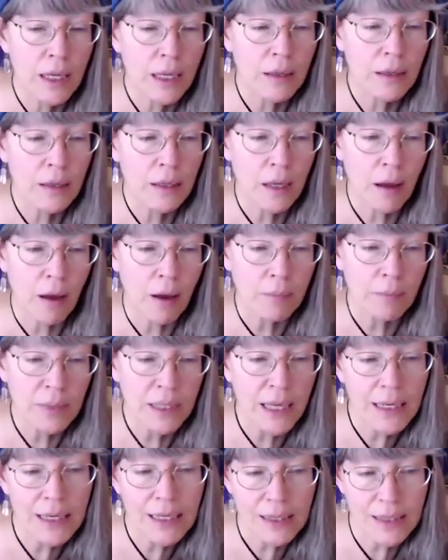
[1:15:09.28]
in
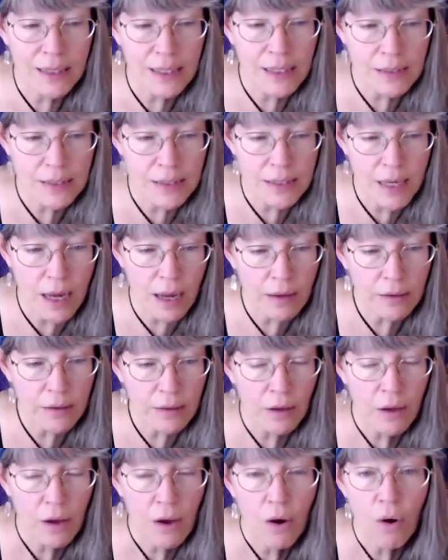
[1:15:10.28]
getting things
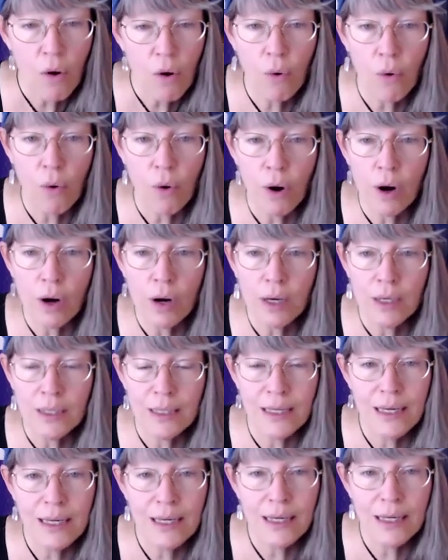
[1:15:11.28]
done or
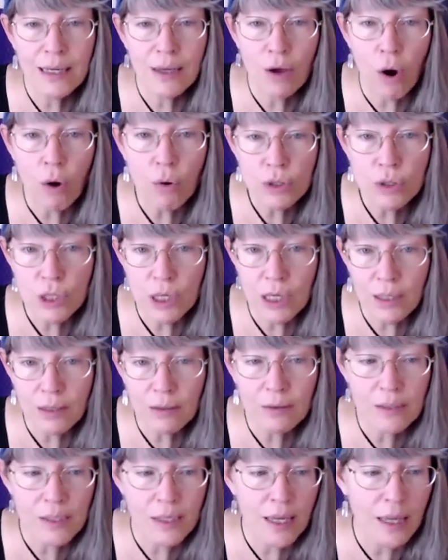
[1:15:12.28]
needing
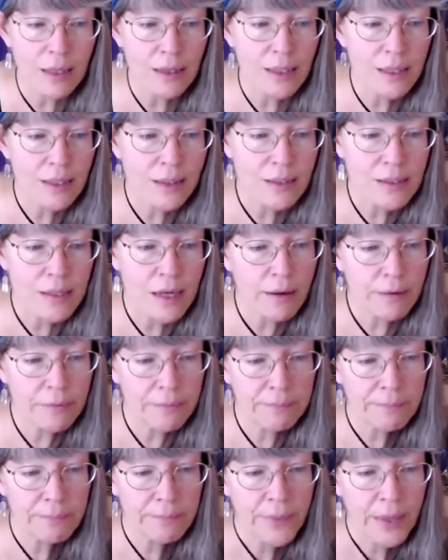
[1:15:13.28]
coaching to get things
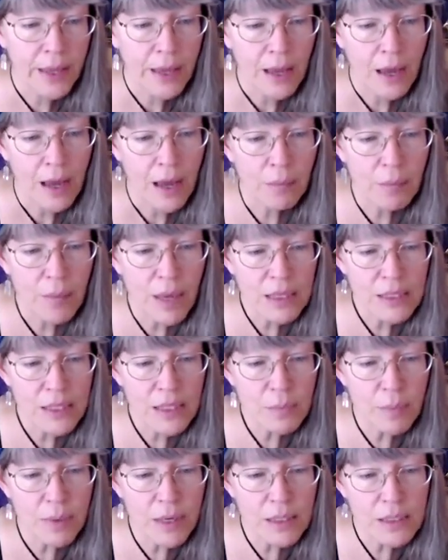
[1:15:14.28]
done. A
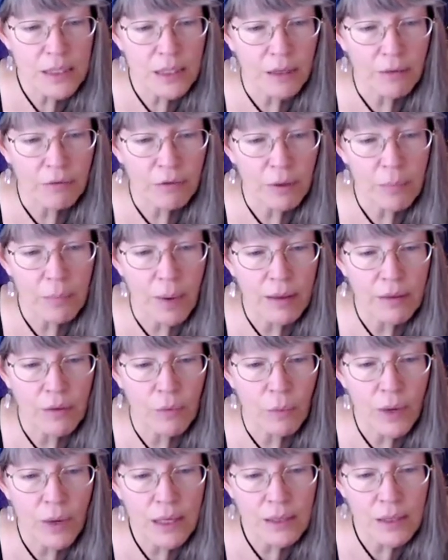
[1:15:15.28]
message being delivered by
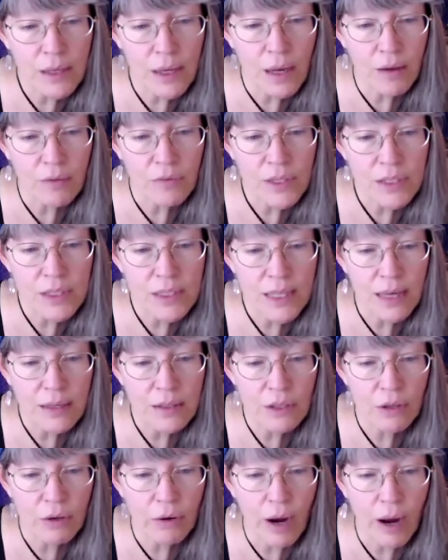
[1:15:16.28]
the wind of this
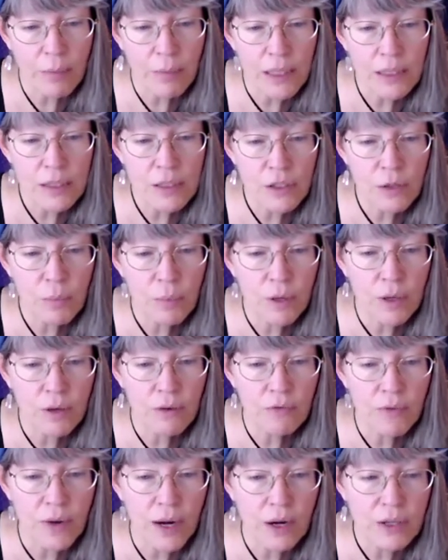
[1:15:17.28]
hexagram is to
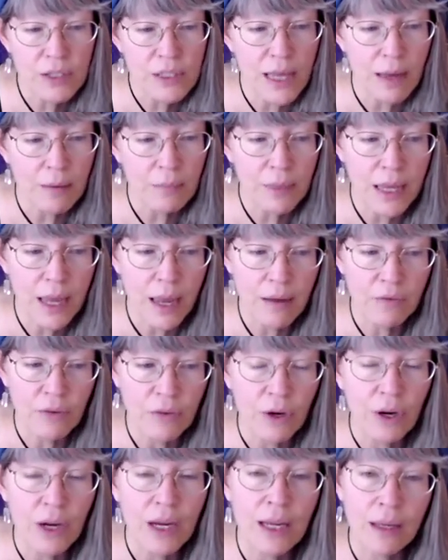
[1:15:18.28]
put affairs and
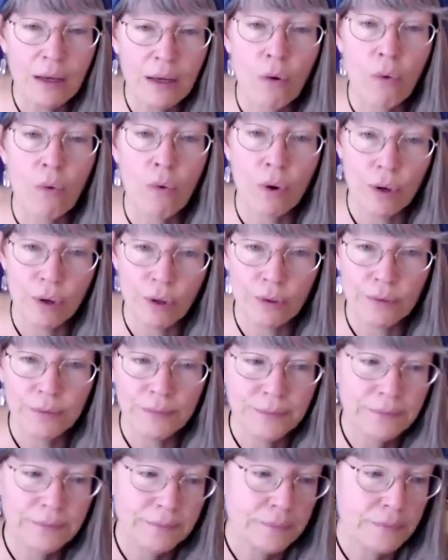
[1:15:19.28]
behavior in order.
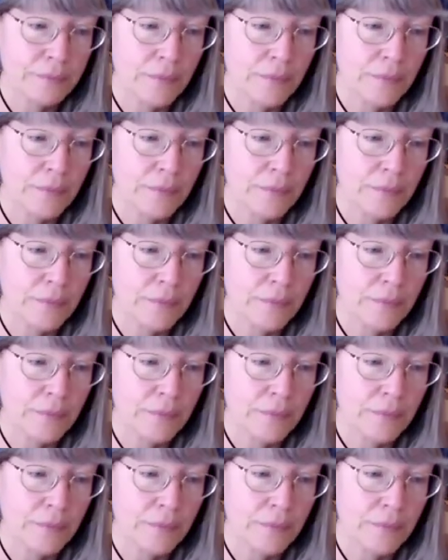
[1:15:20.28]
